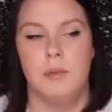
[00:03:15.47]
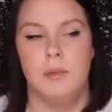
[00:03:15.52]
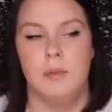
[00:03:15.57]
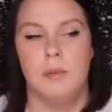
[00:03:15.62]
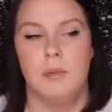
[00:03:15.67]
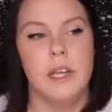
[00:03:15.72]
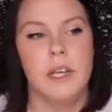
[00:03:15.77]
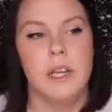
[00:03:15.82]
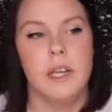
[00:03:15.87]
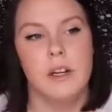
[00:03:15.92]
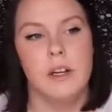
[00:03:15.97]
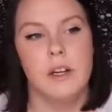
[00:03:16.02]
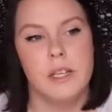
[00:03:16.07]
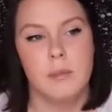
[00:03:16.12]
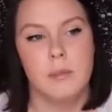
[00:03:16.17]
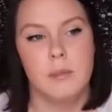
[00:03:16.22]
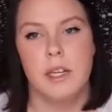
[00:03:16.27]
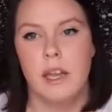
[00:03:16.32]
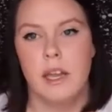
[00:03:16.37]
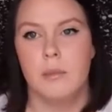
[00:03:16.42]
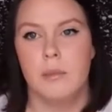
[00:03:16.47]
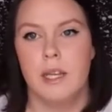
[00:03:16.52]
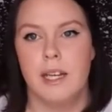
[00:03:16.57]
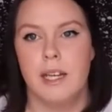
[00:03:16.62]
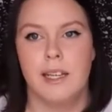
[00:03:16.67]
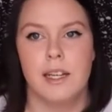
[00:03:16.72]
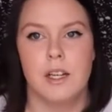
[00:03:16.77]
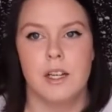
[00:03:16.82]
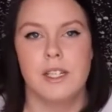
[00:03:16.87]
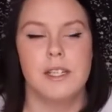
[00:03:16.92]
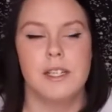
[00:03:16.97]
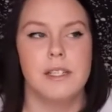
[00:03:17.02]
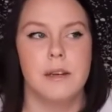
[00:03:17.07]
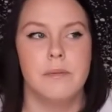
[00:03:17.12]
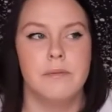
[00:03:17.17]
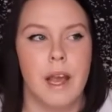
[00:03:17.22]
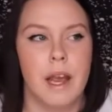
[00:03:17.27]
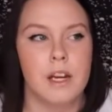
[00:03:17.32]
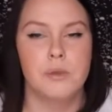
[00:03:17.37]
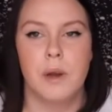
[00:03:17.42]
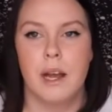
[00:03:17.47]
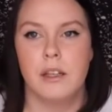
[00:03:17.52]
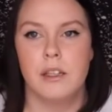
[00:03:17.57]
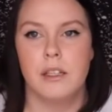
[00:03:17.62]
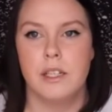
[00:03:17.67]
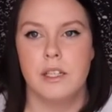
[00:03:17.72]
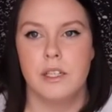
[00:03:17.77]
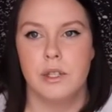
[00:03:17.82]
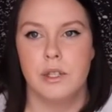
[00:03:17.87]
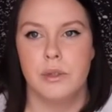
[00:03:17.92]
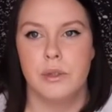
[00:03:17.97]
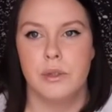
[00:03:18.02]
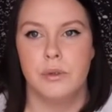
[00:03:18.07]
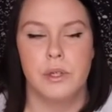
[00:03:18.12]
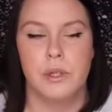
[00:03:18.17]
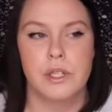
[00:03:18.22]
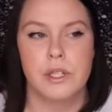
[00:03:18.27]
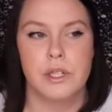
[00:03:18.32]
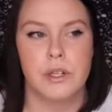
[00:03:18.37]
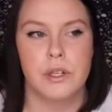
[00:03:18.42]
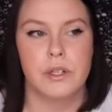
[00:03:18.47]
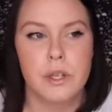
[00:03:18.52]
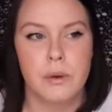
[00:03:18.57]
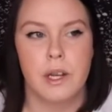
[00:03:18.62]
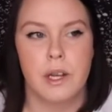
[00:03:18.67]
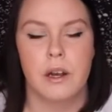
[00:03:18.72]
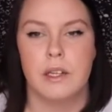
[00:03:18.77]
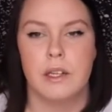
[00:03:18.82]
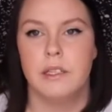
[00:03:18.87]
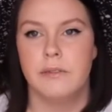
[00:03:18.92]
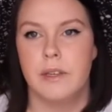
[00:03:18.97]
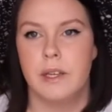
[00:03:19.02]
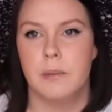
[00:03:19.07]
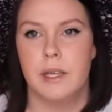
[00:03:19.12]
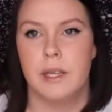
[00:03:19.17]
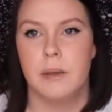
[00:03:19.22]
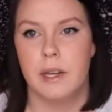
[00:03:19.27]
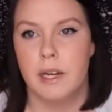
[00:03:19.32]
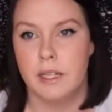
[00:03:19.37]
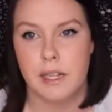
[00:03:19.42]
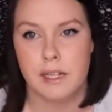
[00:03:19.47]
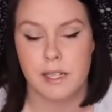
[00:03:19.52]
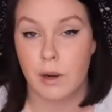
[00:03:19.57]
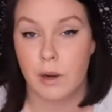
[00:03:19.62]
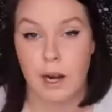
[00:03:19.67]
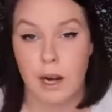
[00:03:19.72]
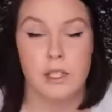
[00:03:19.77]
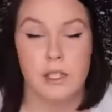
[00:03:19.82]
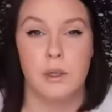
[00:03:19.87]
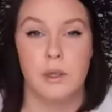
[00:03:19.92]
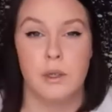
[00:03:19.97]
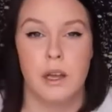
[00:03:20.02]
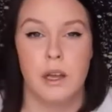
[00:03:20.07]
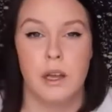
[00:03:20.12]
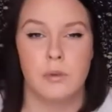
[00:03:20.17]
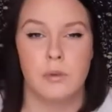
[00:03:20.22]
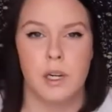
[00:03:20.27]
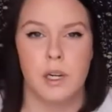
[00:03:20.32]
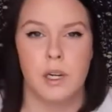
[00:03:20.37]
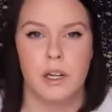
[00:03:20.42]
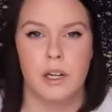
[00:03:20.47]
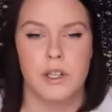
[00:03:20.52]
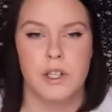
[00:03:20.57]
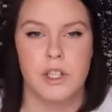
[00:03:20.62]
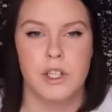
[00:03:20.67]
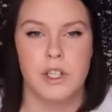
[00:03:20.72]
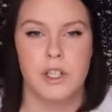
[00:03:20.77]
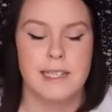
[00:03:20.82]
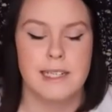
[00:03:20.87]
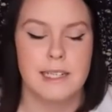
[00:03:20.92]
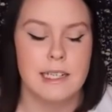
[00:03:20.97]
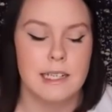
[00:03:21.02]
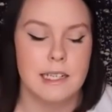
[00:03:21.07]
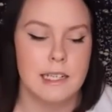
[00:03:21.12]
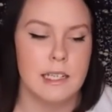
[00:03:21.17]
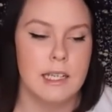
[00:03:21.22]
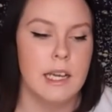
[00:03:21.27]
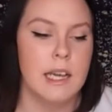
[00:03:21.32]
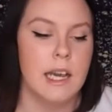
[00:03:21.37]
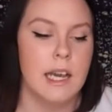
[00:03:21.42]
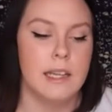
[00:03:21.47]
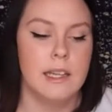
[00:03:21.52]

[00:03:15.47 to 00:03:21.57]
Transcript: No indicator, some indicator, meaning there's some factuality to concerns going on in the family, but it doesn't rise to the level where intervention is needed.